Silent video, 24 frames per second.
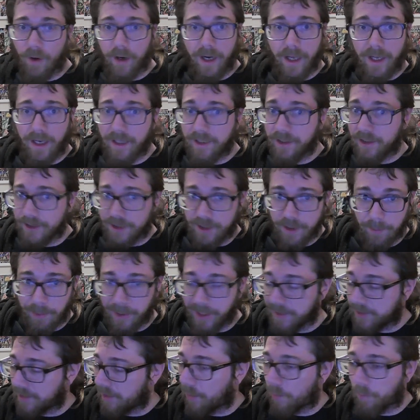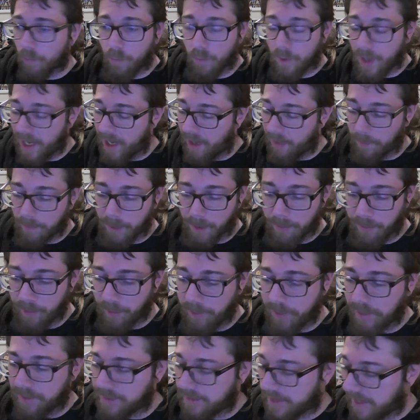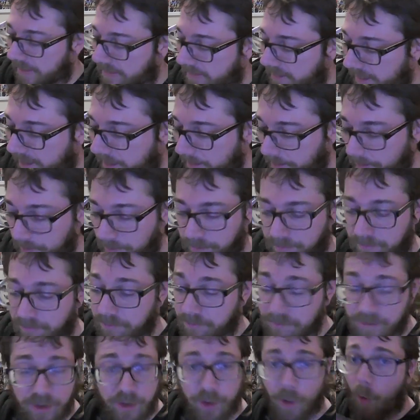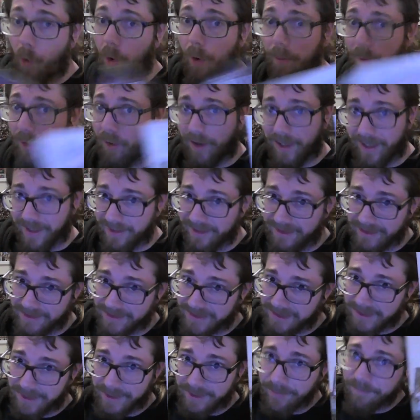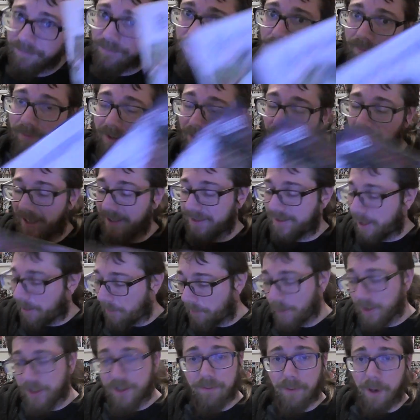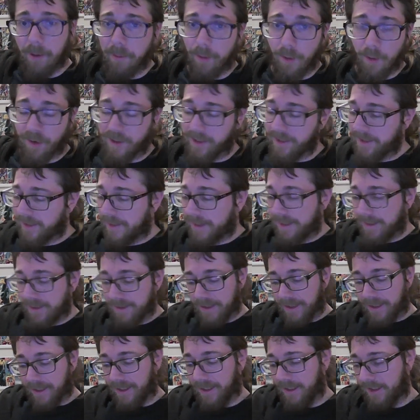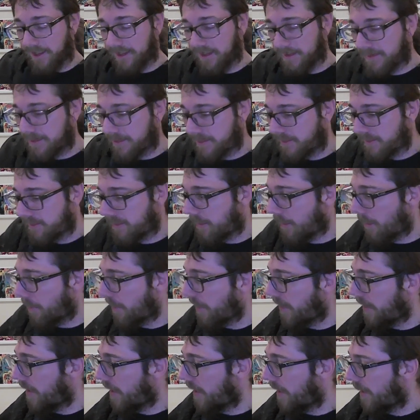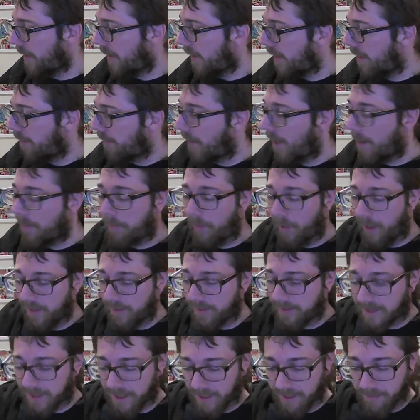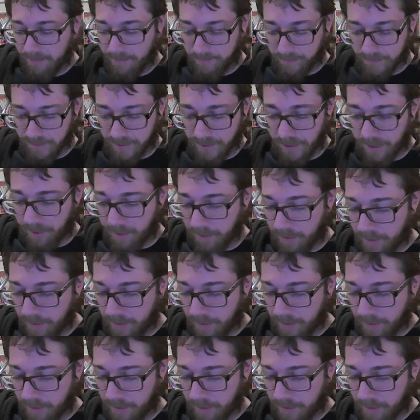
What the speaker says: and it just depends on how my mood is that day. But normally, like Tony's my boy. Tony, I play the same. You know,